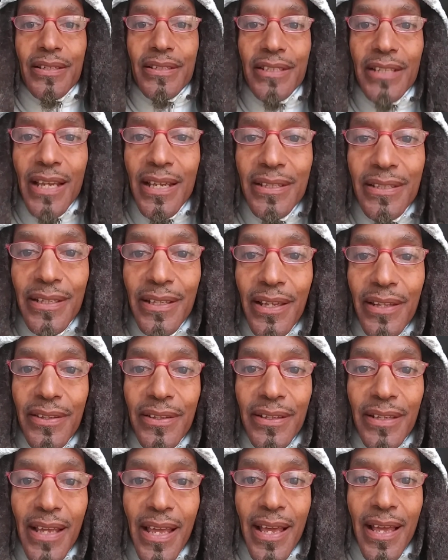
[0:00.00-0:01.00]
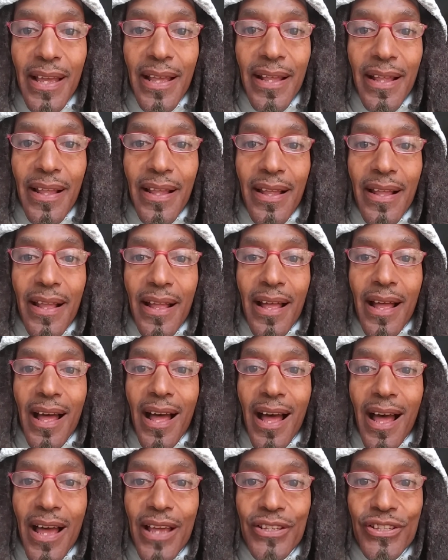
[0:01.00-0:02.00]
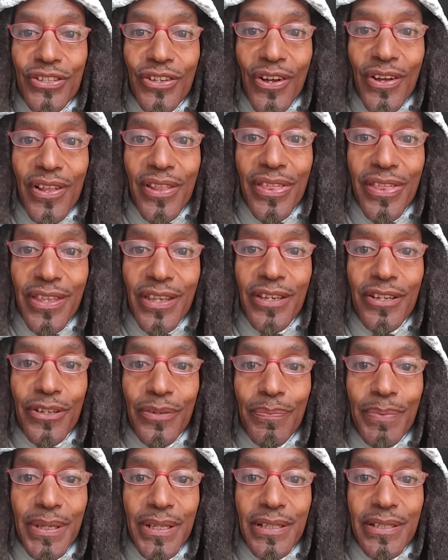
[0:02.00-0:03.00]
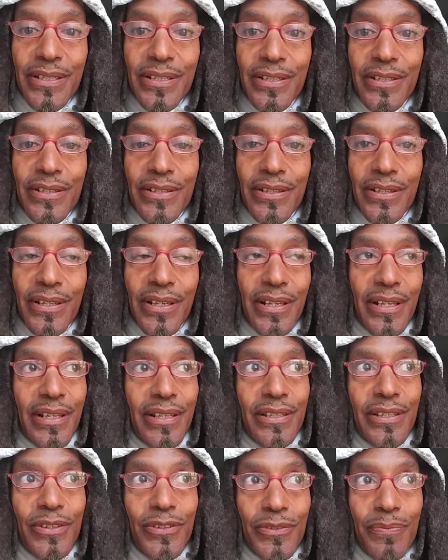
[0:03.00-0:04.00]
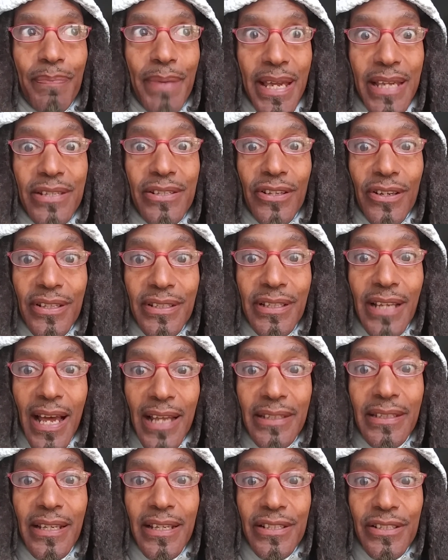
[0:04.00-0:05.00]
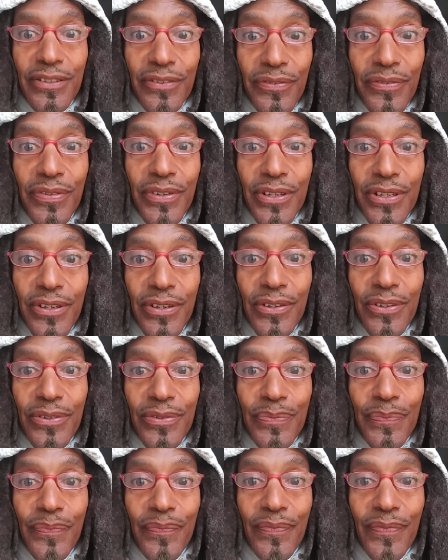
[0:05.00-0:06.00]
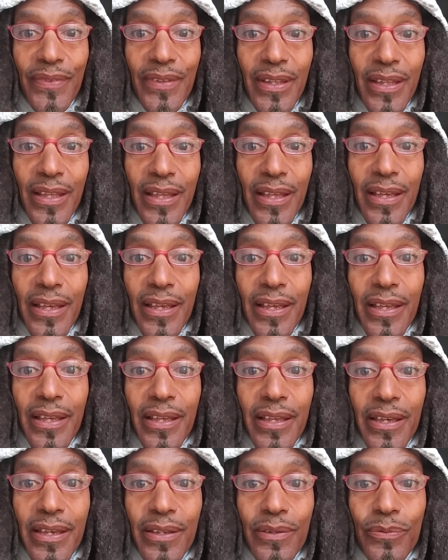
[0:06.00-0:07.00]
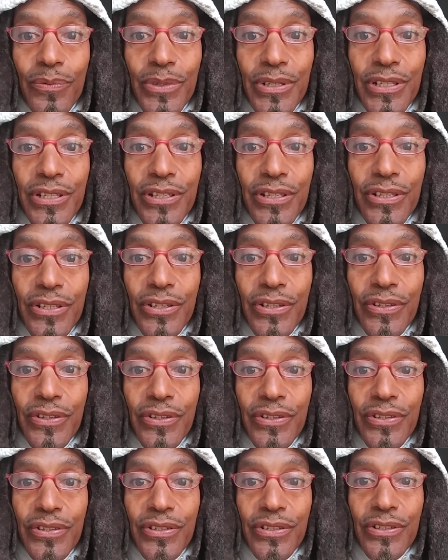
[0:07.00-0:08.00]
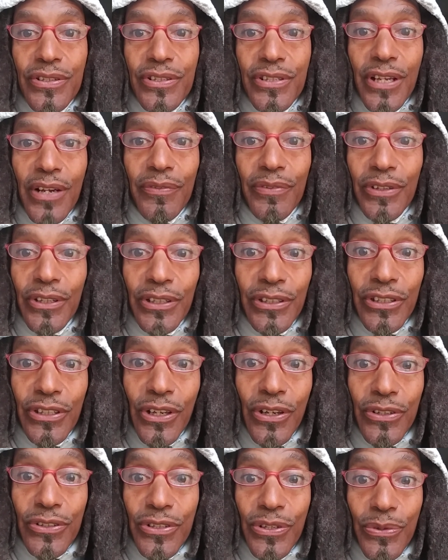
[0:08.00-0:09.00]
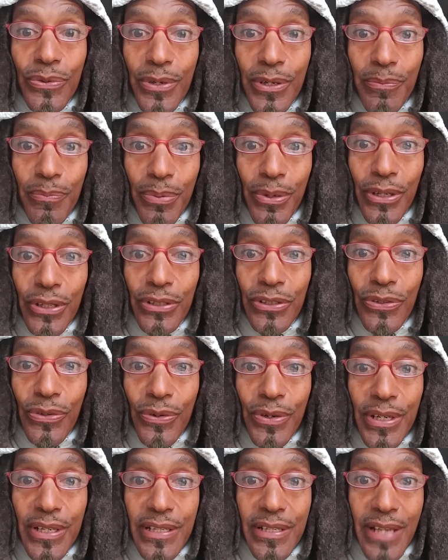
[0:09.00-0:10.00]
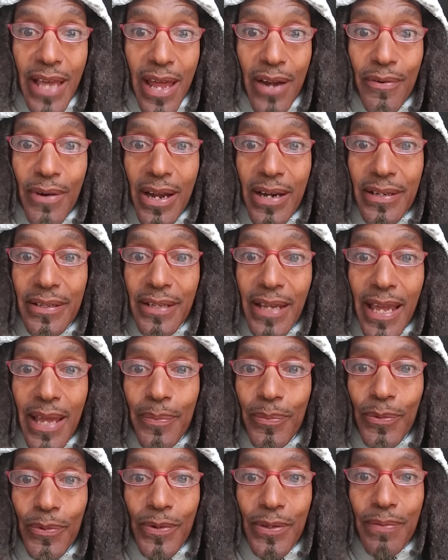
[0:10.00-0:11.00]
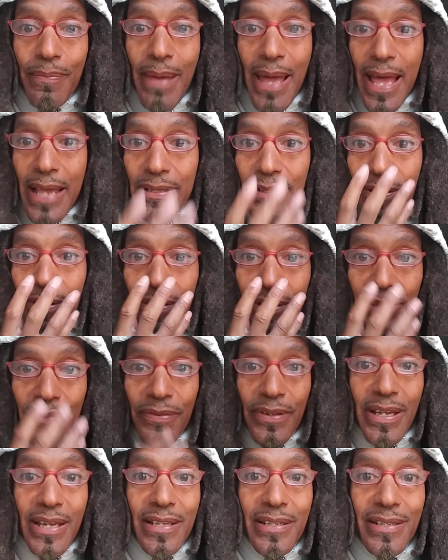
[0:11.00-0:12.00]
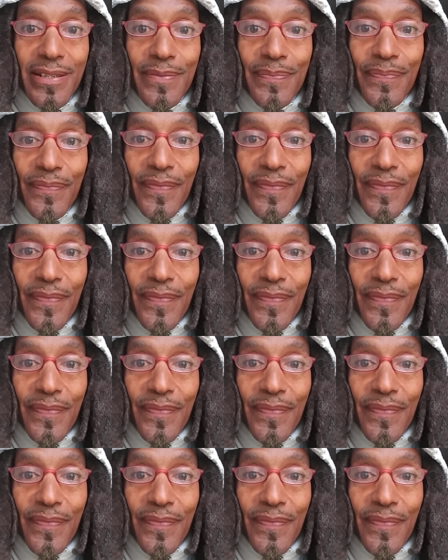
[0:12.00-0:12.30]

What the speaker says: Just the other day, I saw a theater piece that was based on Dante's Inferno, in which several adults who were in purgatory sat around a table with masks on their face,